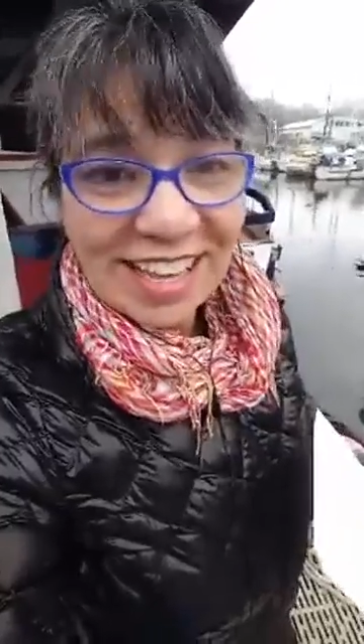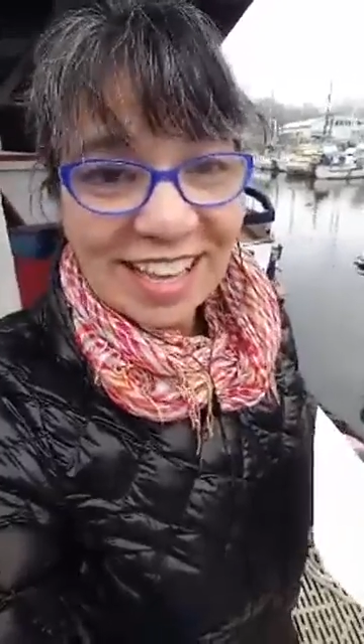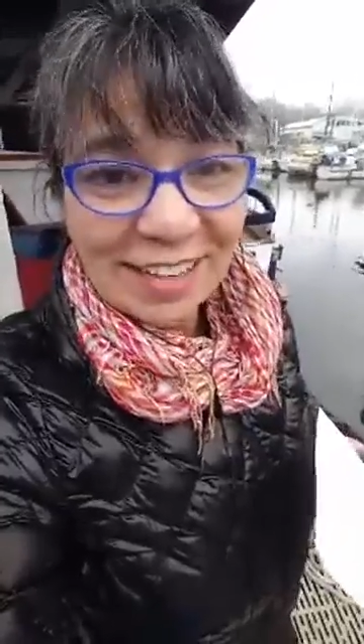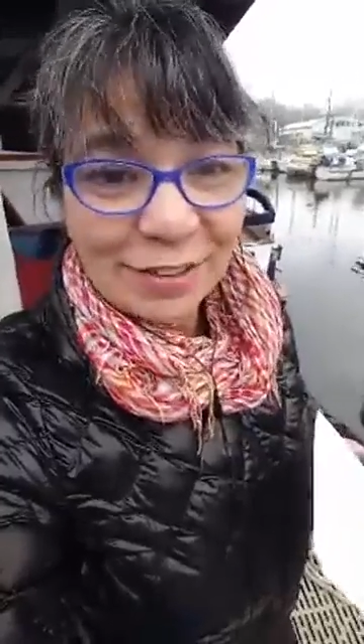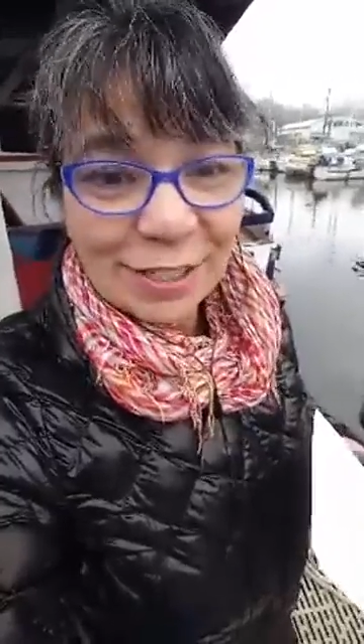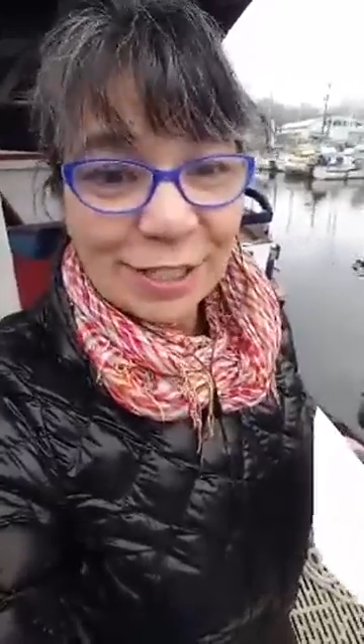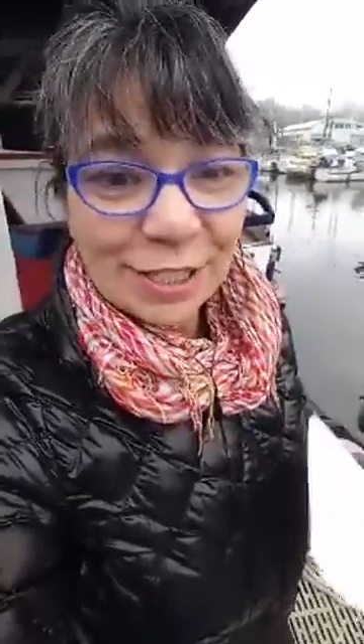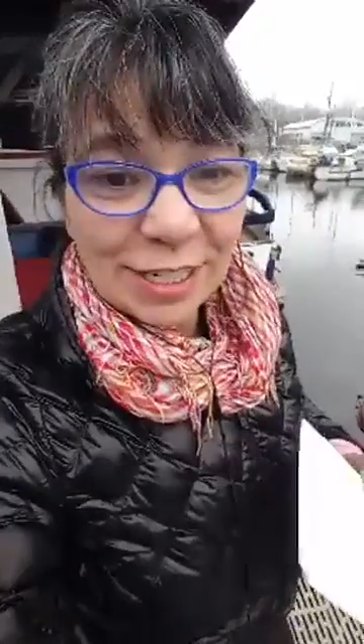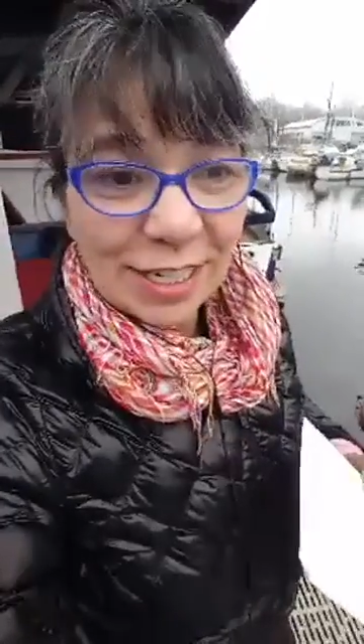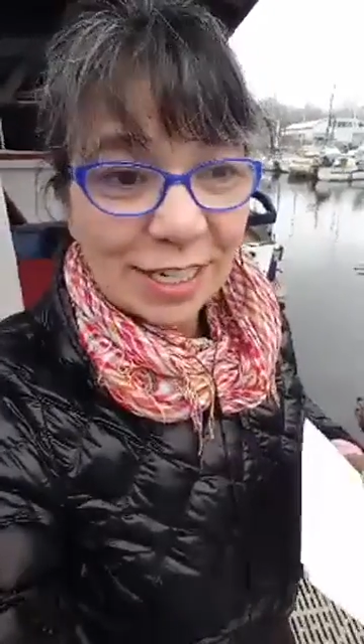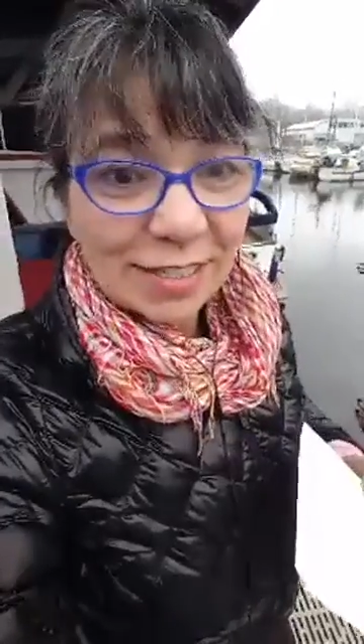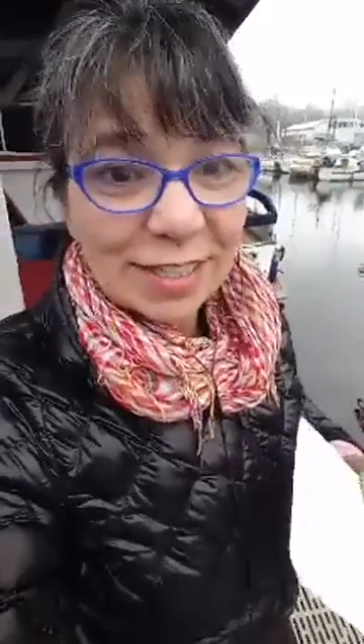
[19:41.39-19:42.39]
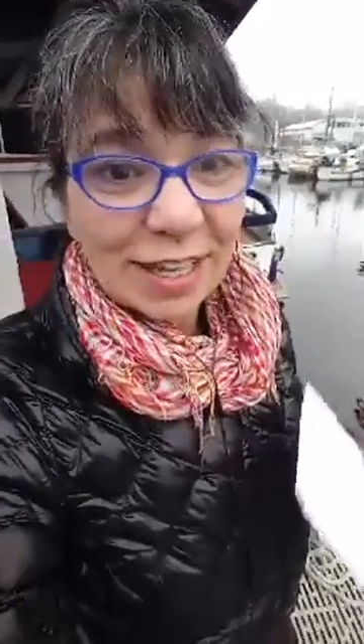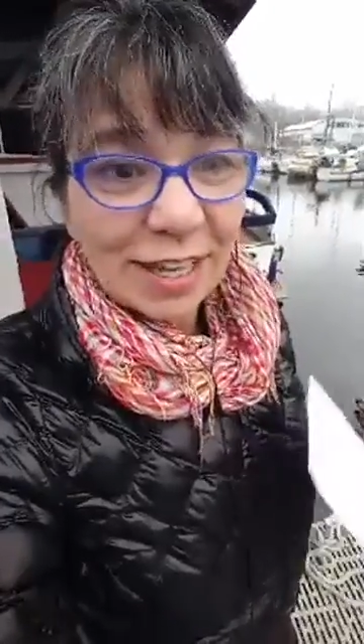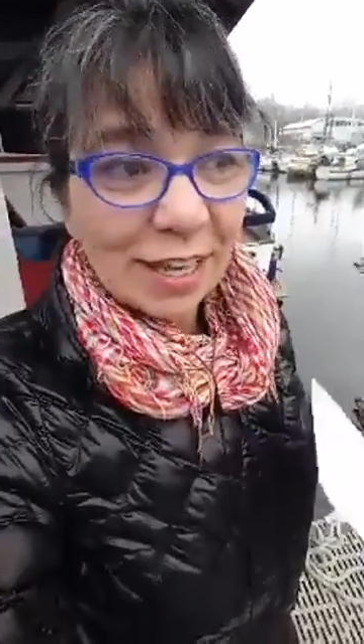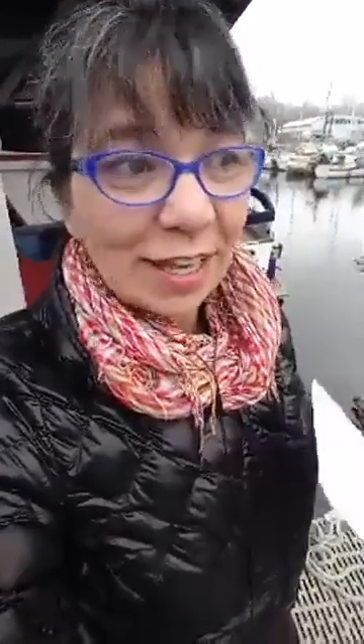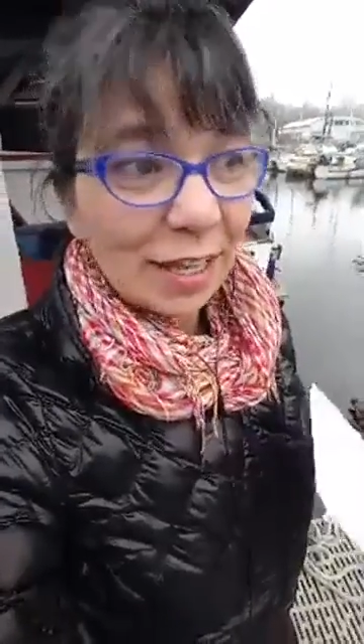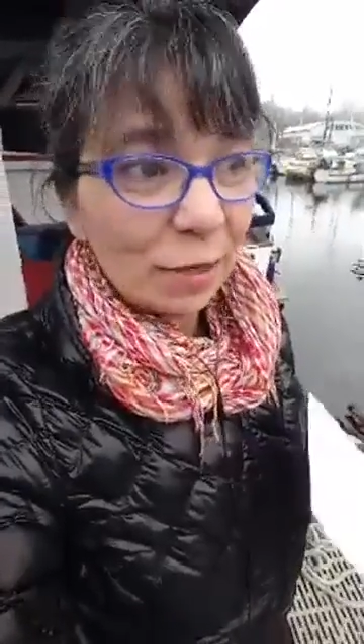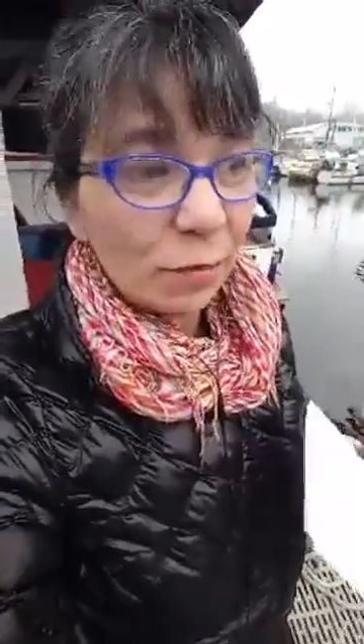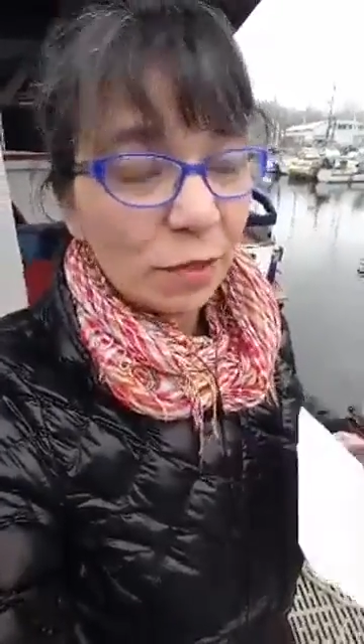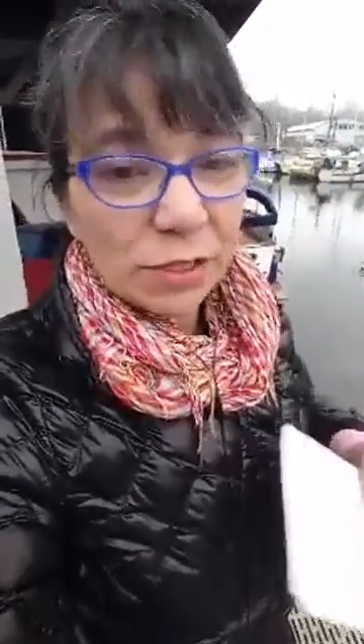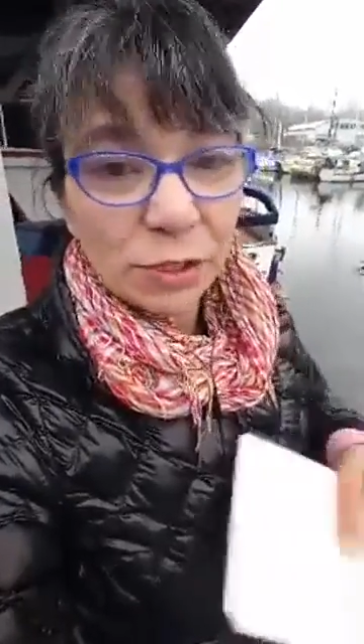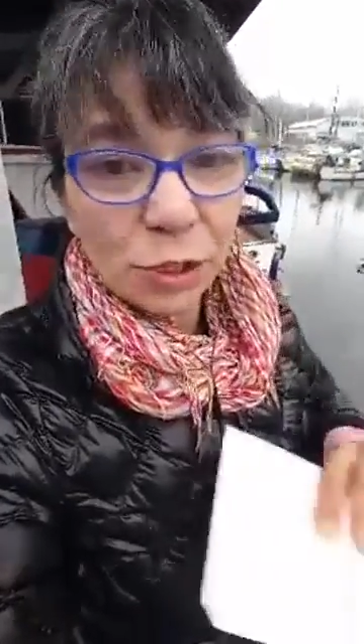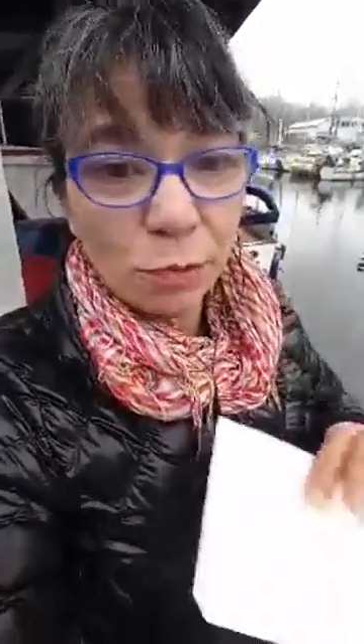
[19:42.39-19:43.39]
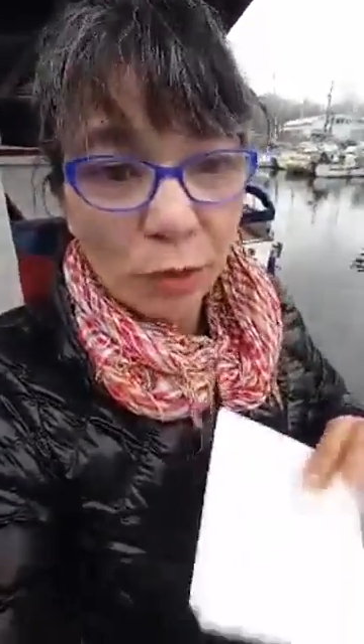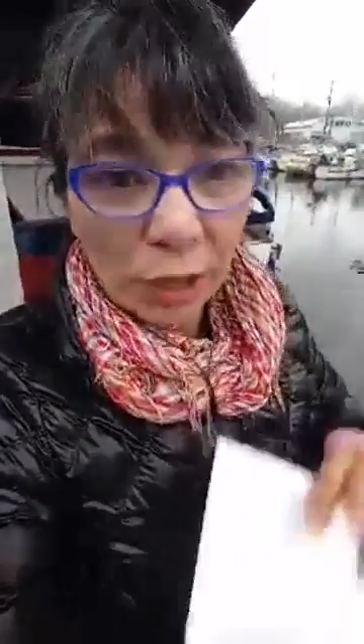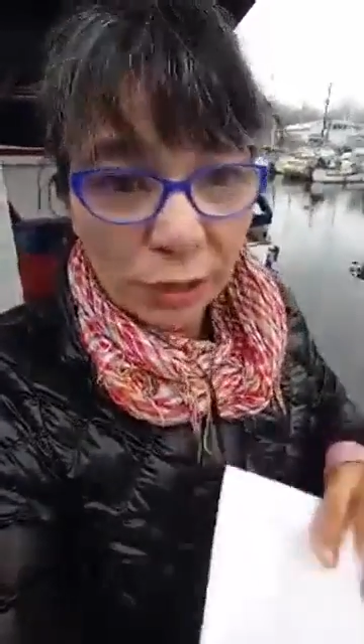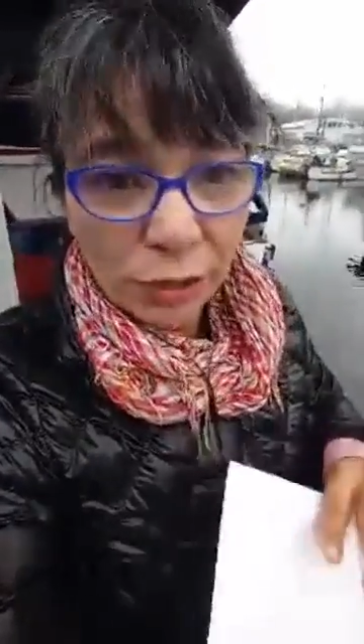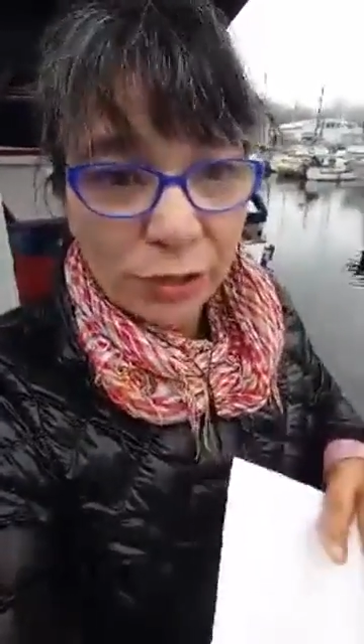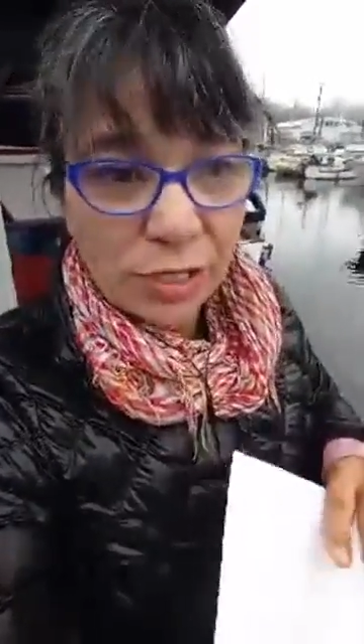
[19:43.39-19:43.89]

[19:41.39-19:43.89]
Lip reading: which it was 2 brothers,